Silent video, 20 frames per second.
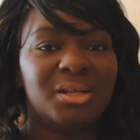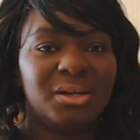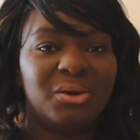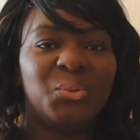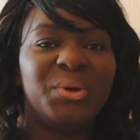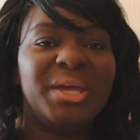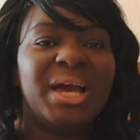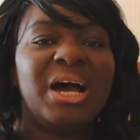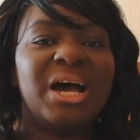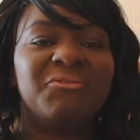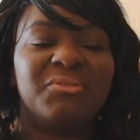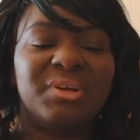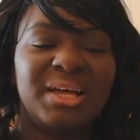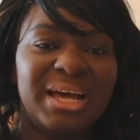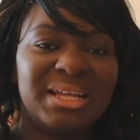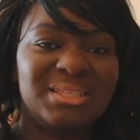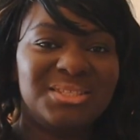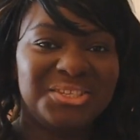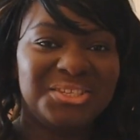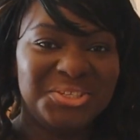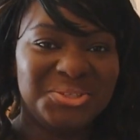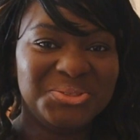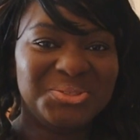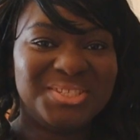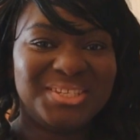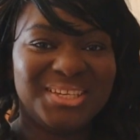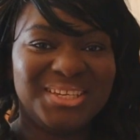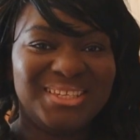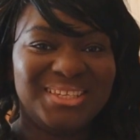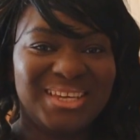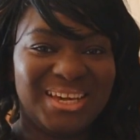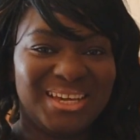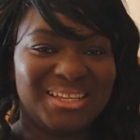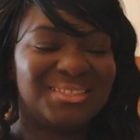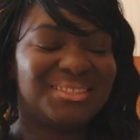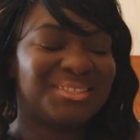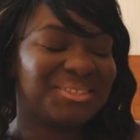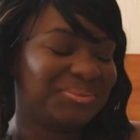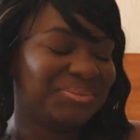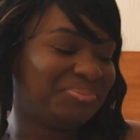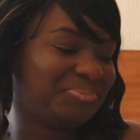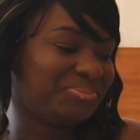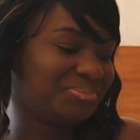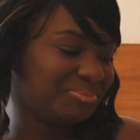you know, we haven't had to use it yet.